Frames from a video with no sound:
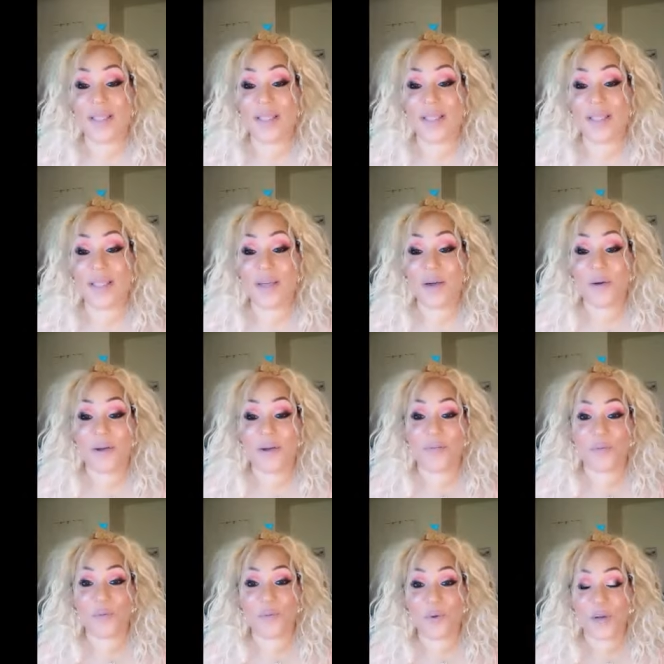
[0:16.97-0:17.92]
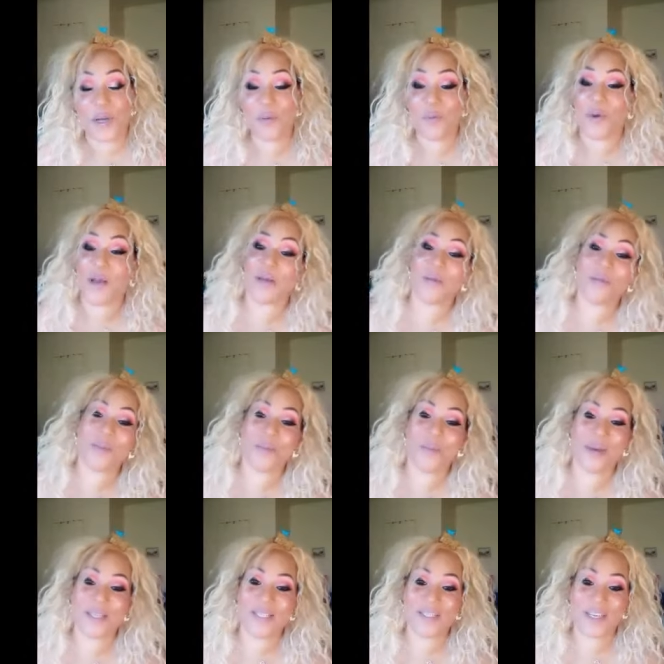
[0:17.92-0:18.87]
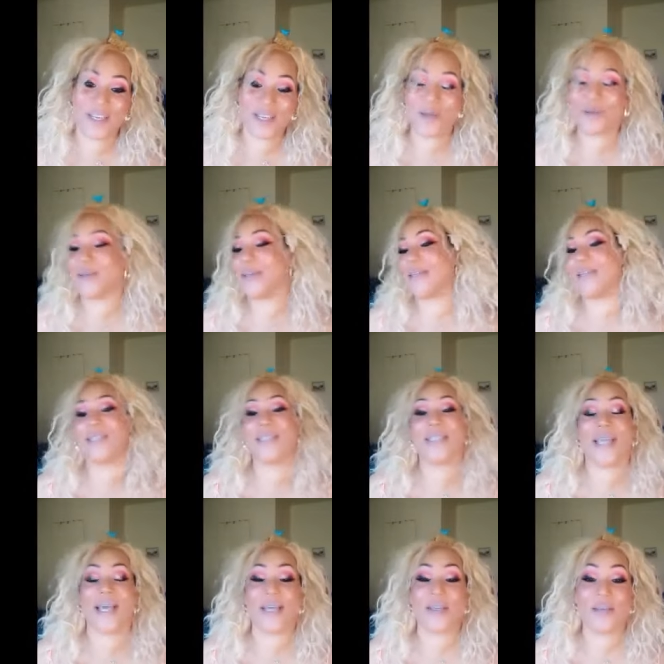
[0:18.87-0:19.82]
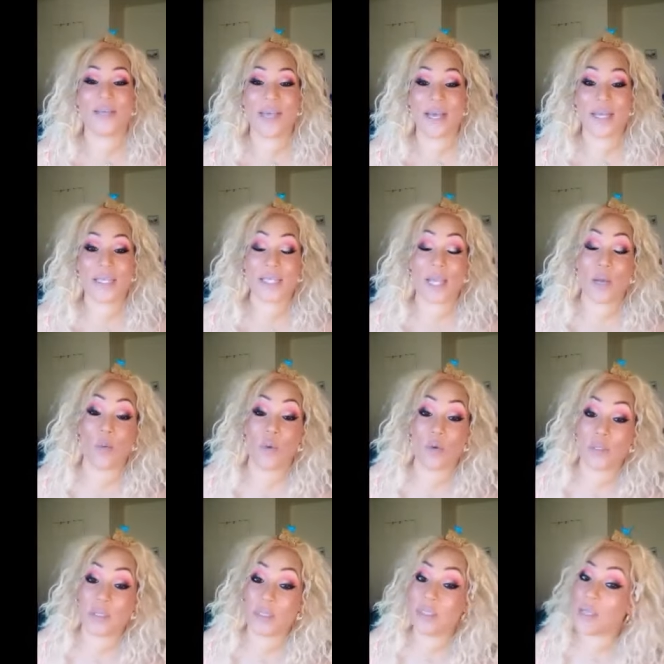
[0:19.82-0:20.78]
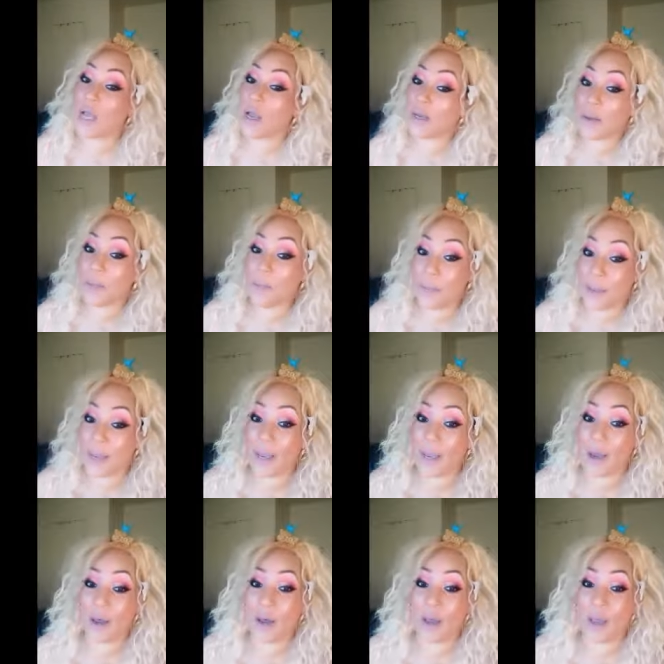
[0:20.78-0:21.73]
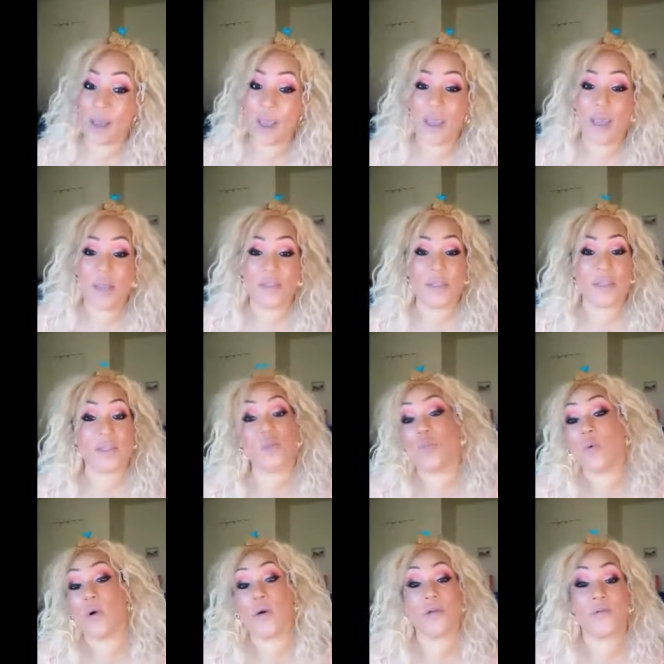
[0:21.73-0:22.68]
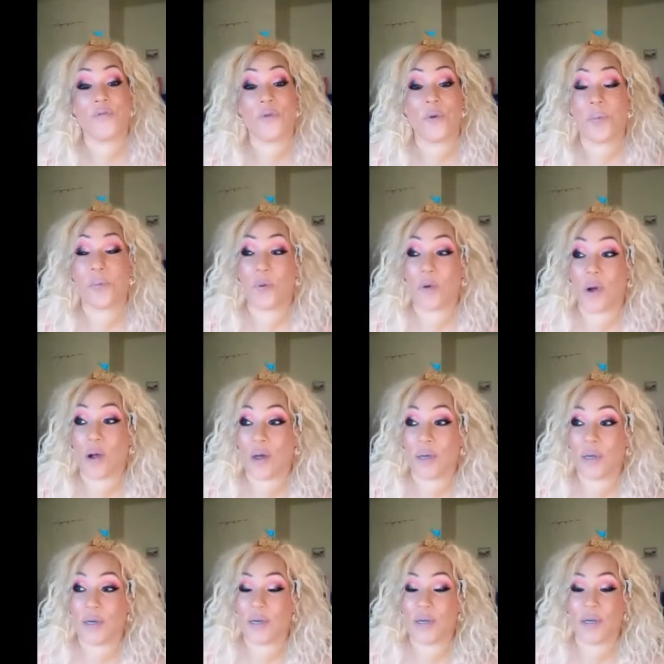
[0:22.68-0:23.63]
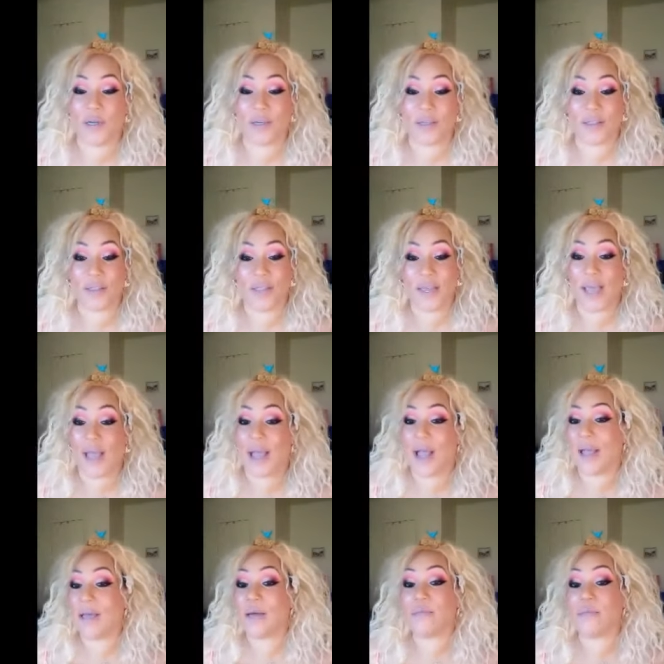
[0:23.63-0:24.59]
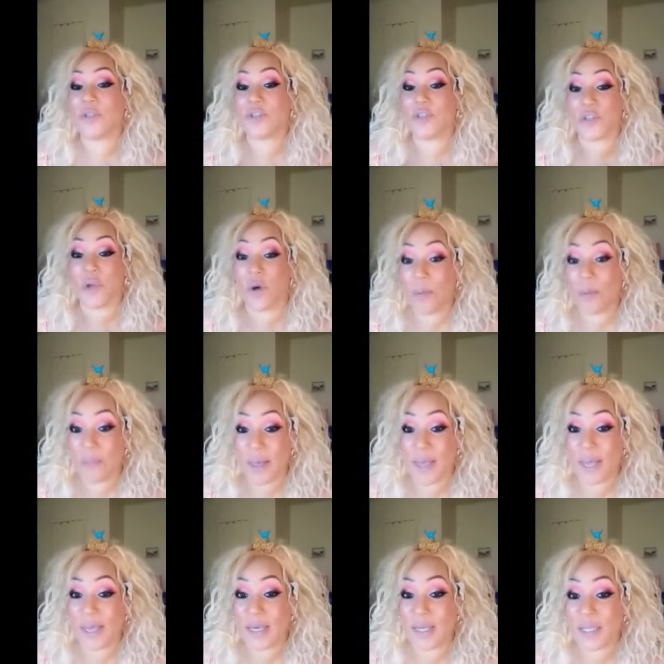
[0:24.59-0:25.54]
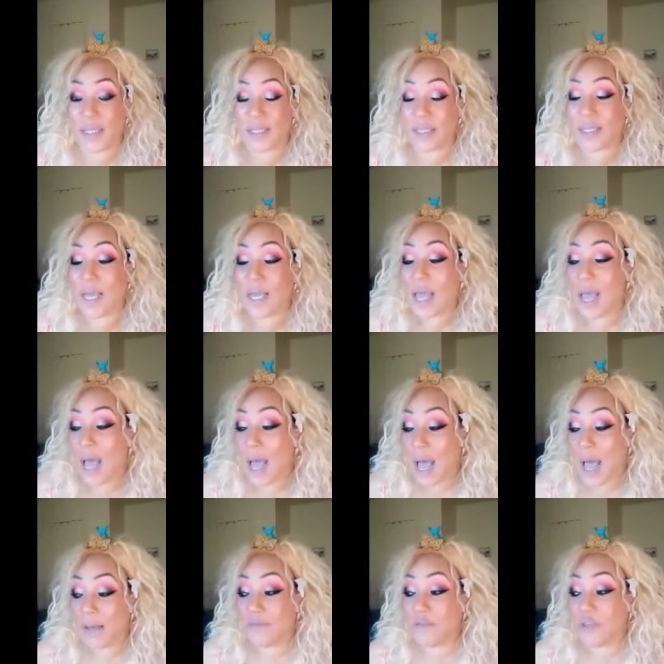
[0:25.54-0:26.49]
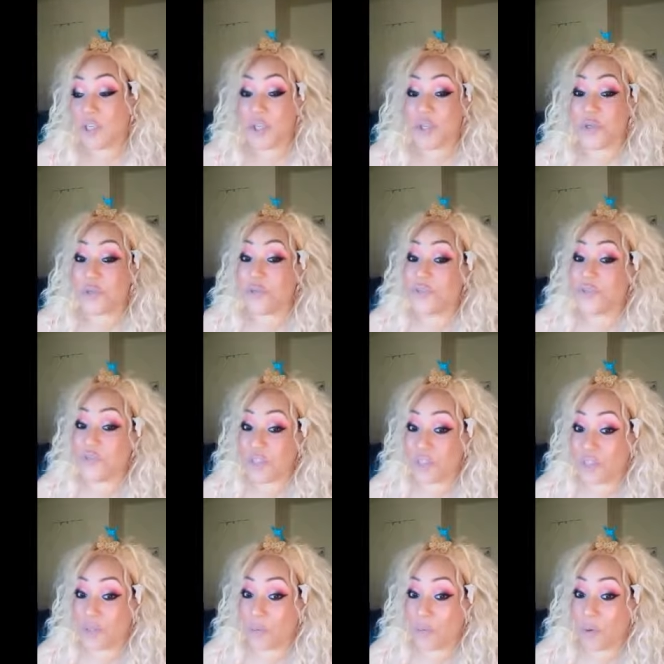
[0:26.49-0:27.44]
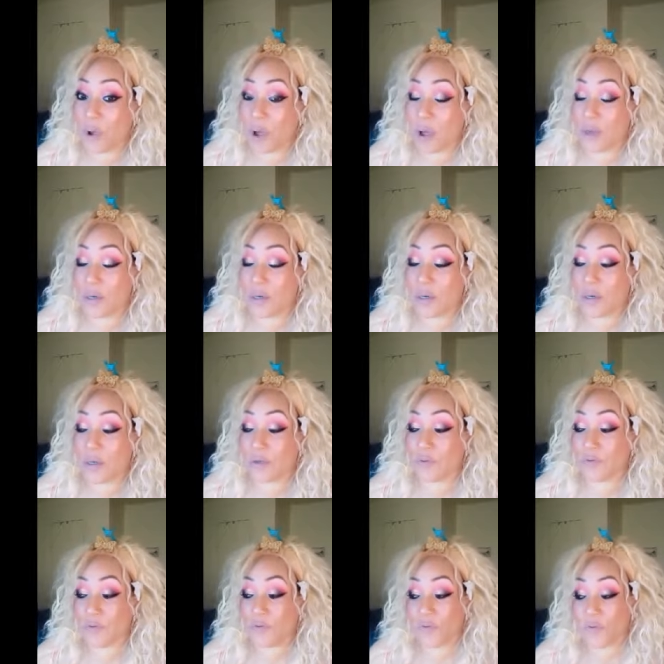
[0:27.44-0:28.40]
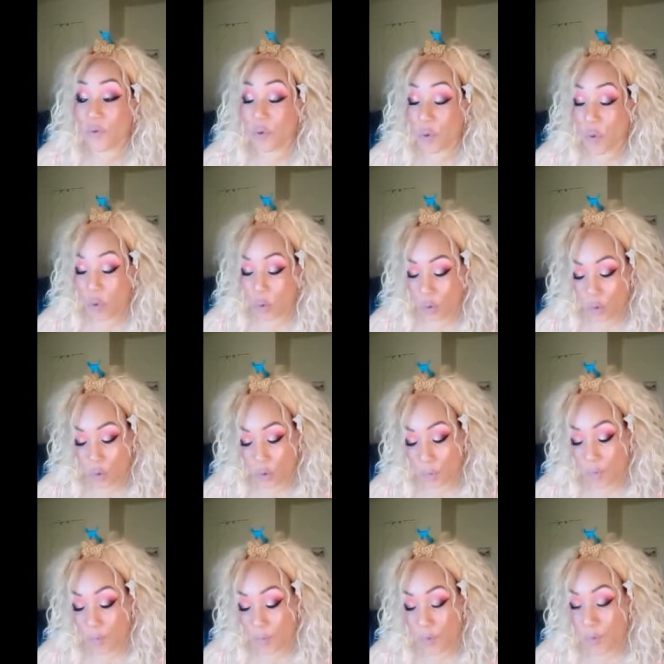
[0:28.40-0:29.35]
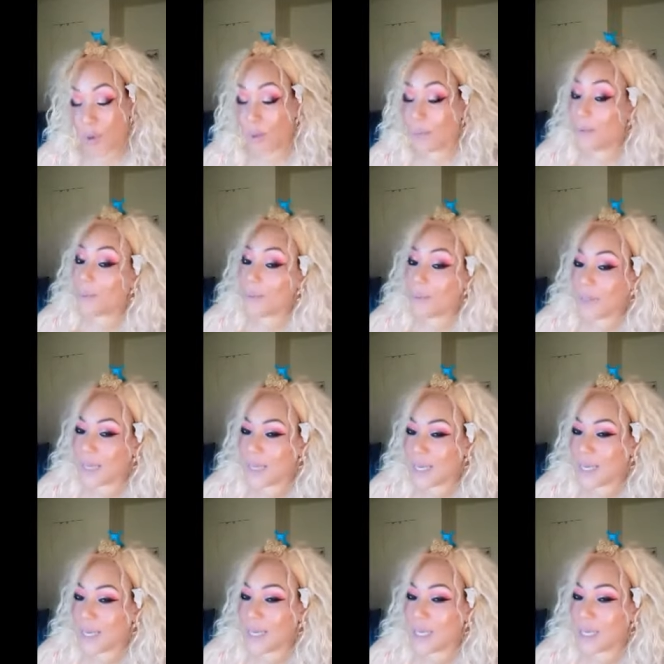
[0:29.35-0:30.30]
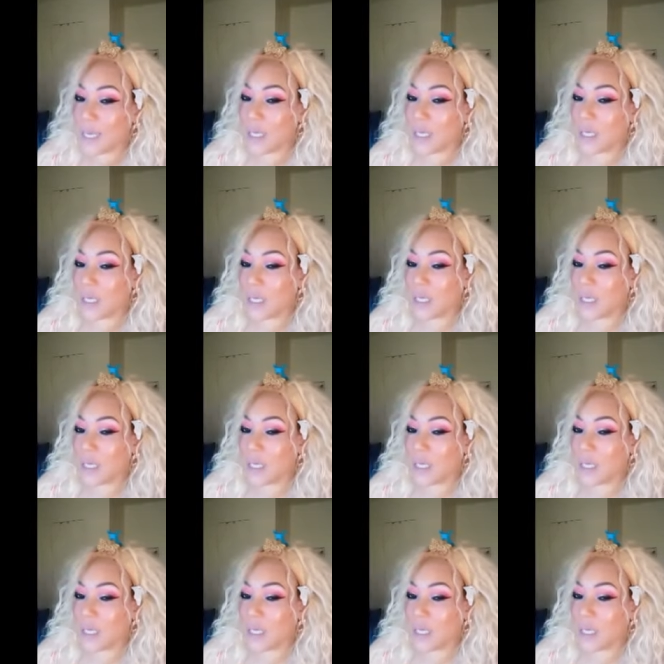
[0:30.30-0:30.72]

Hello, everyone. Welcome to my channel. And today, you guys, I want to talk about this wonderful product that I am so amazed. I've used this product for probably